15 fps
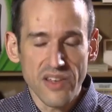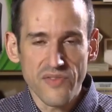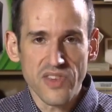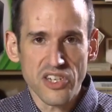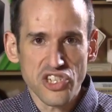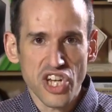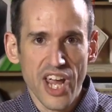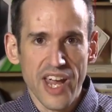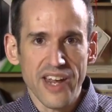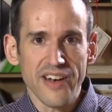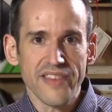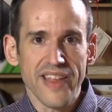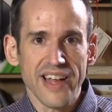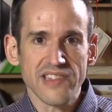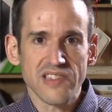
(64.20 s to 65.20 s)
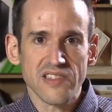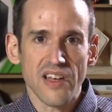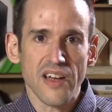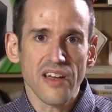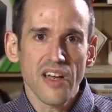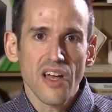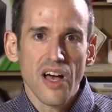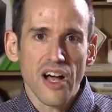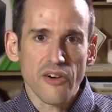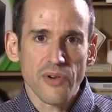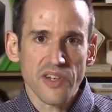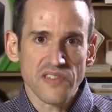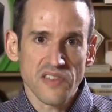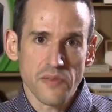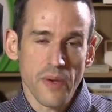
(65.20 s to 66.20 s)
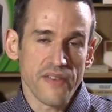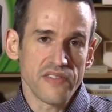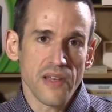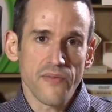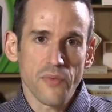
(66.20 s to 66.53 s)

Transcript: of the chain, and that's uh, a criticism I've seen